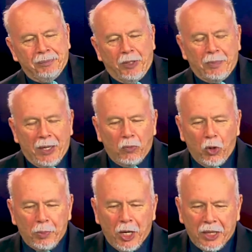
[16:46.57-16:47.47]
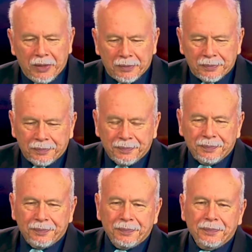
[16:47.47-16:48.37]
Put my robe on.
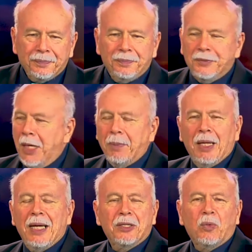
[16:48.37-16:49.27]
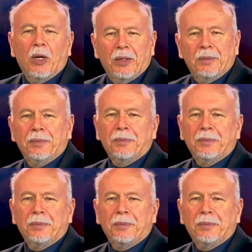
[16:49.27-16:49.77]
I'm the last one.